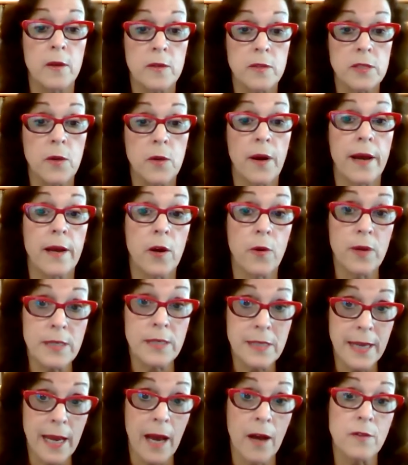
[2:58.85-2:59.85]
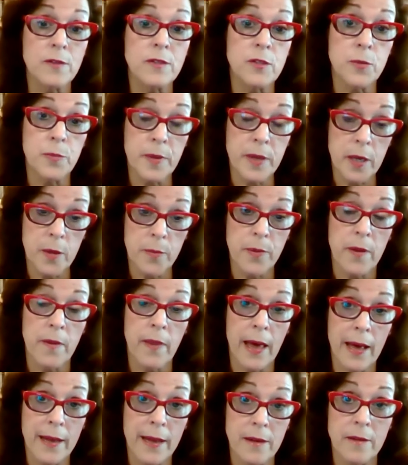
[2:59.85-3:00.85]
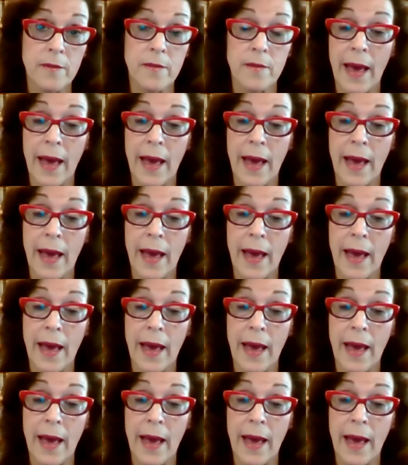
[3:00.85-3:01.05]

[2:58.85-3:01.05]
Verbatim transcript: So I always counsel people that